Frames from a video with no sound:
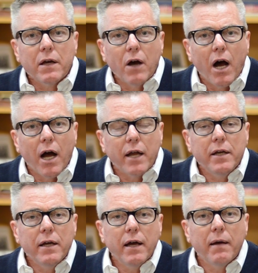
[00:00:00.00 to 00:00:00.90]

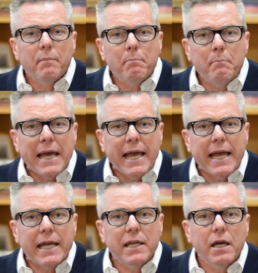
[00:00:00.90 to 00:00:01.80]
God
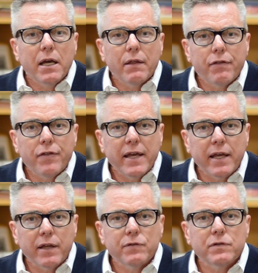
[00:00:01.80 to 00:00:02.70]
made
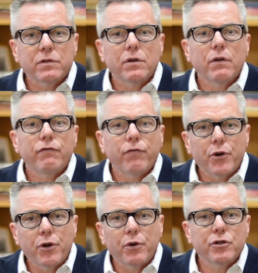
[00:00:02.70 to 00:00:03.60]
things
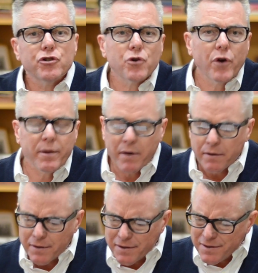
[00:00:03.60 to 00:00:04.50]
for your enjoyment.
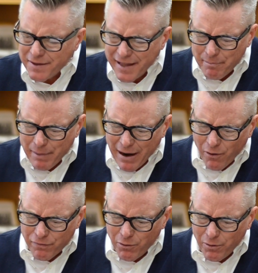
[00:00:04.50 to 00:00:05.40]
Isn't that
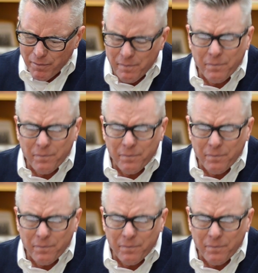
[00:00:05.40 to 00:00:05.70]
powerful?